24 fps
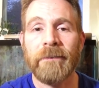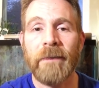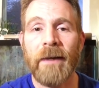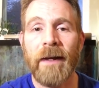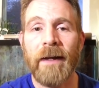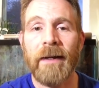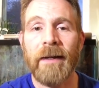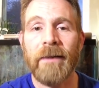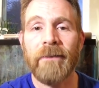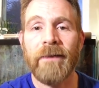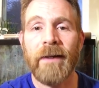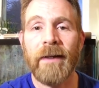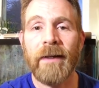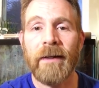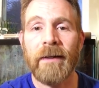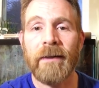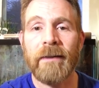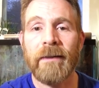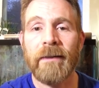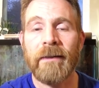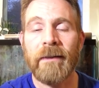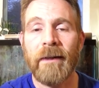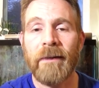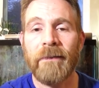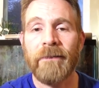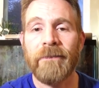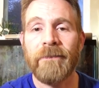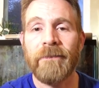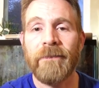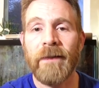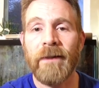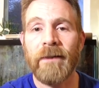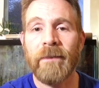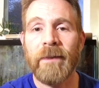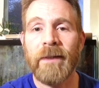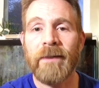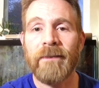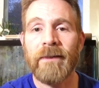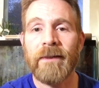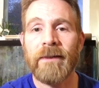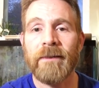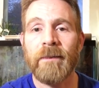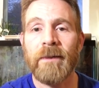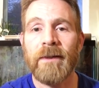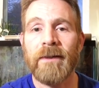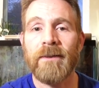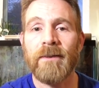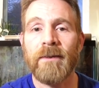I have had a fair bit of
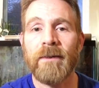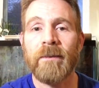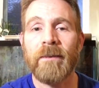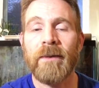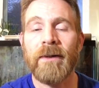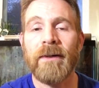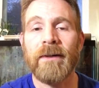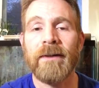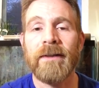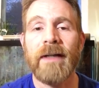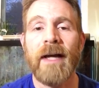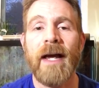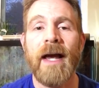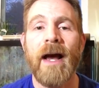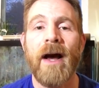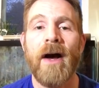experience with birds.